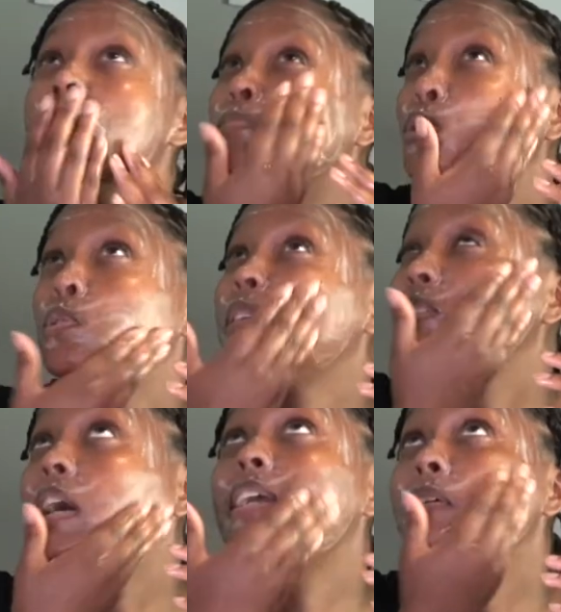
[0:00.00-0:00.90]
I'm too
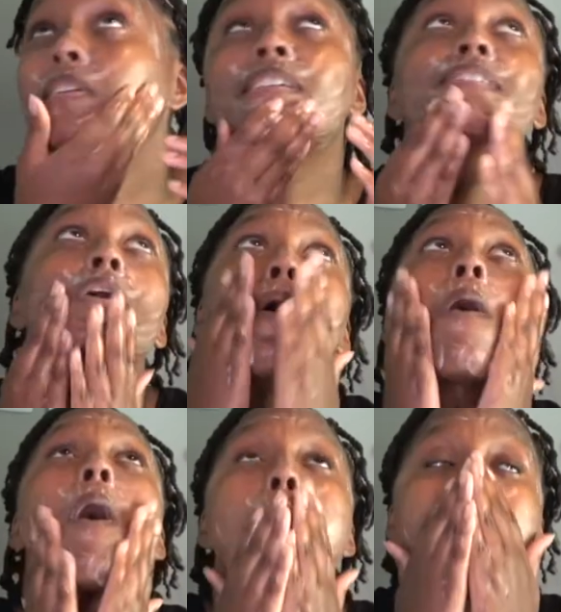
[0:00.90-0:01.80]
excited right
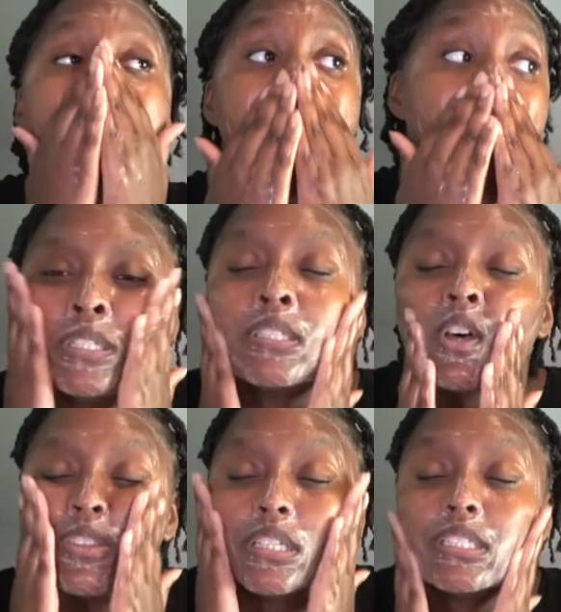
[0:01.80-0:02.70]
now.
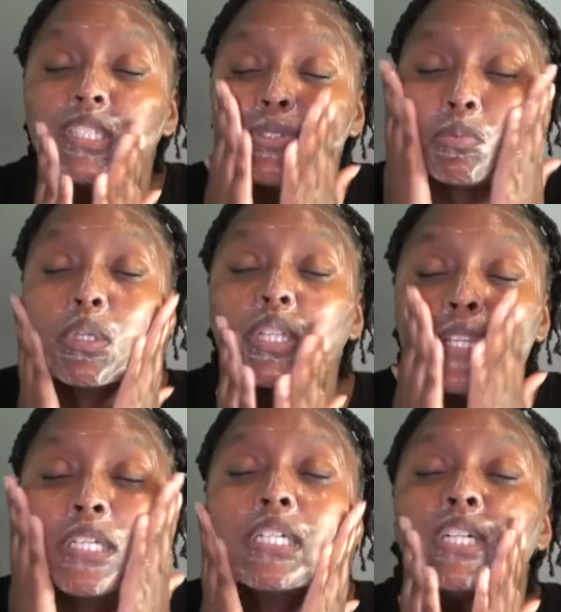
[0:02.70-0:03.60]
So this is
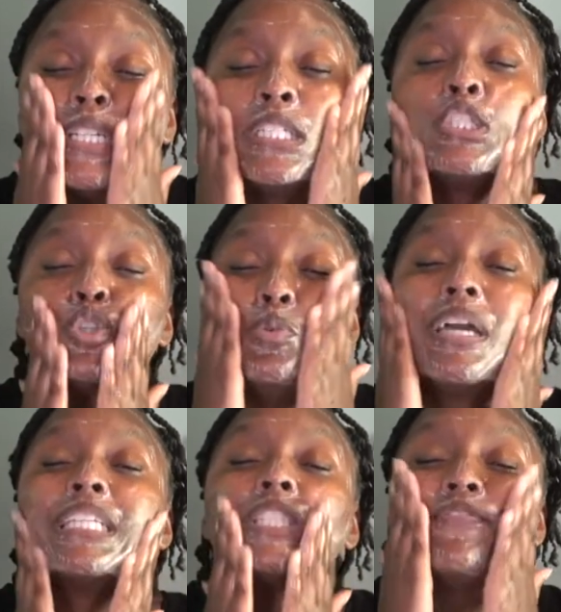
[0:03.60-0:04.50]
really good to
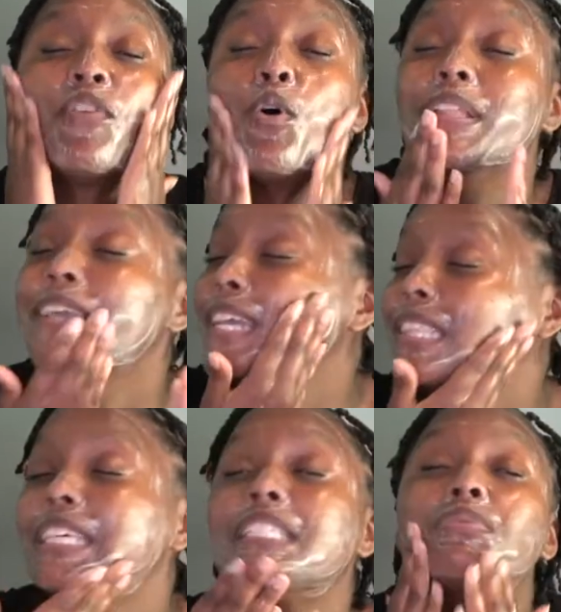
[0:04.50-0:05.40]

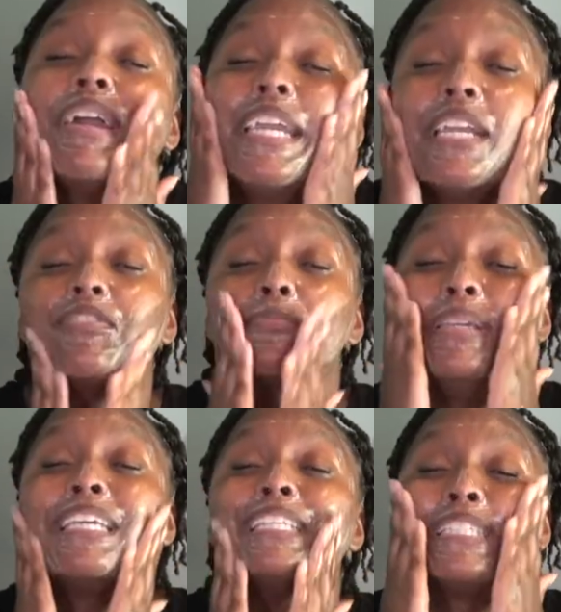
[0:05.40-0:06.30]
exfoliate. This right here would
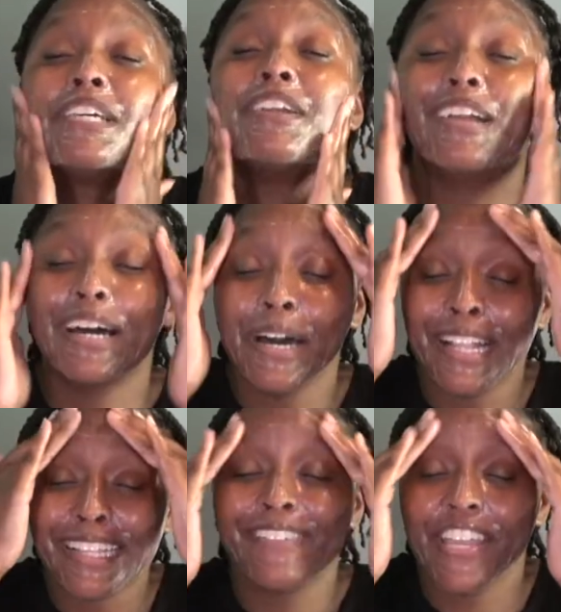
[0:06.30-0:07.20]
be considered
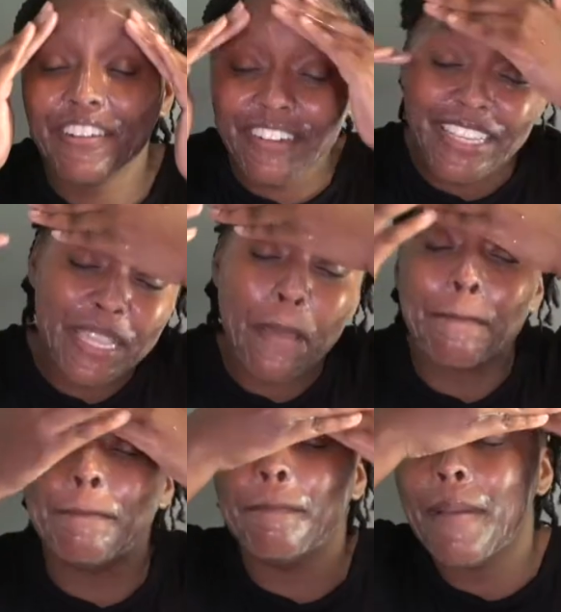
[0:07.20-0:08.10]
a very
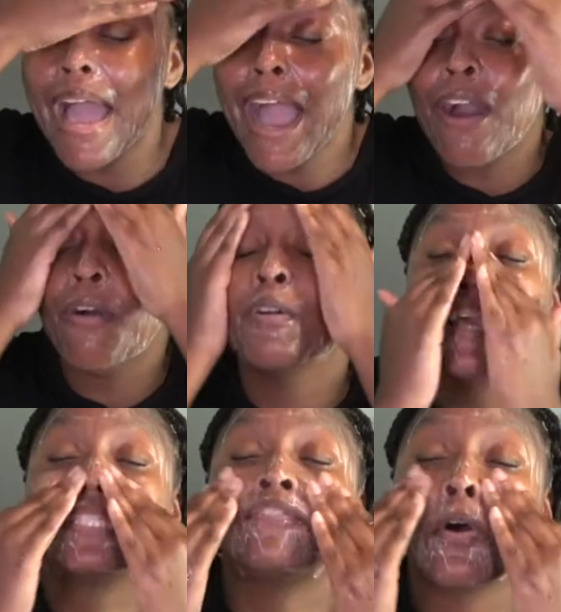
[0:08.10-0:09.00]
mild
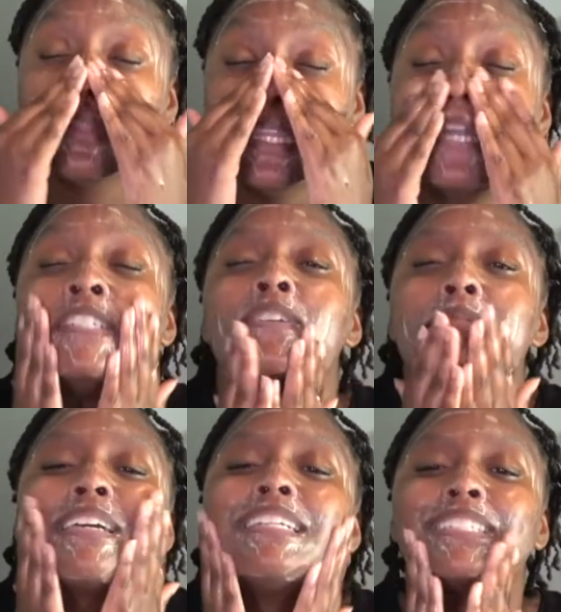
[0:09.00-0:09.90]
exfoliation
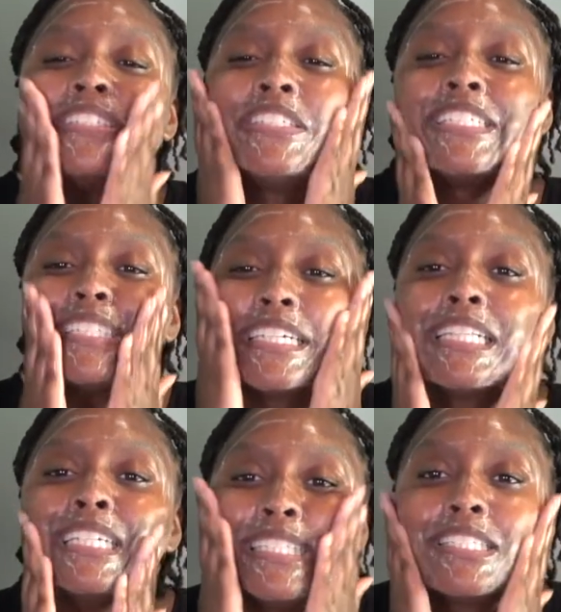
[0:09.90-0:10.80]
because it's just a
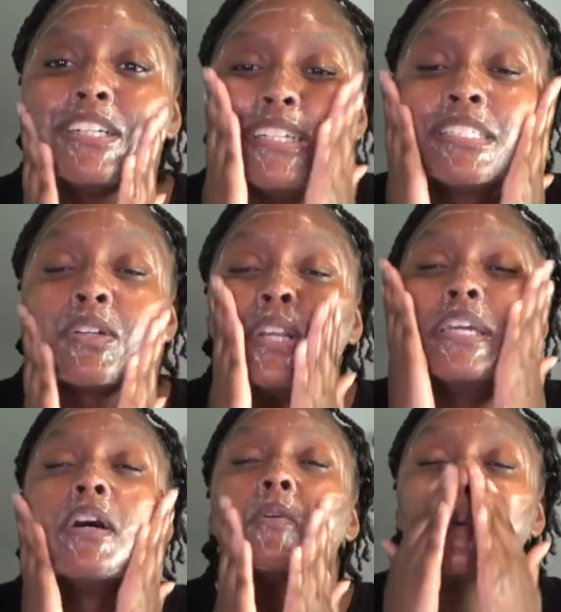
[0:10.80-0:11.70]
cleanser. It's going to
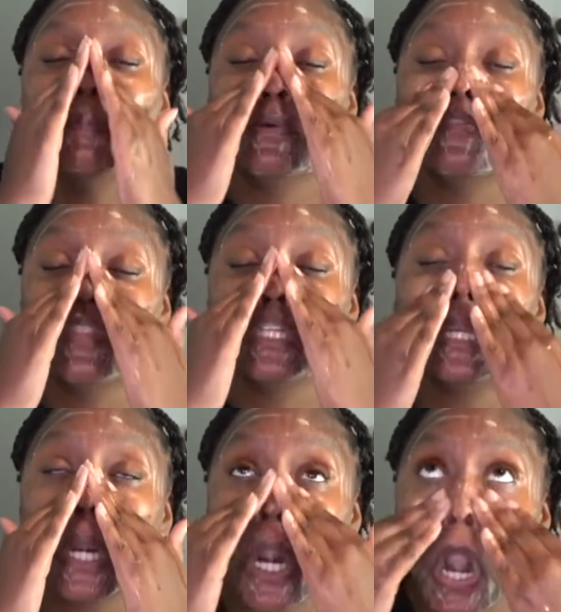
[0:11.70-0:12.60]
help remove the
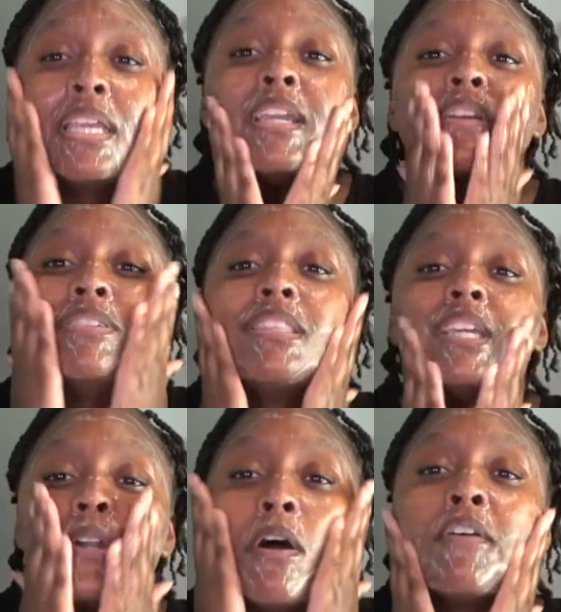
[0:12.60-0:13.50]
dirt and
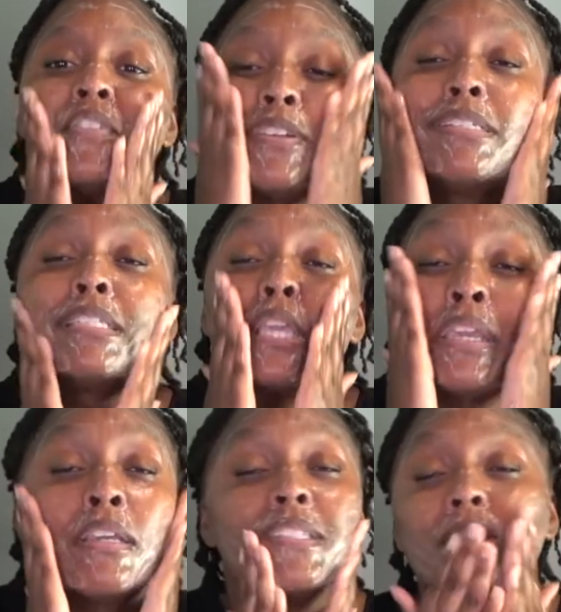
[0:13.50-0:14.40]
everything off your skin.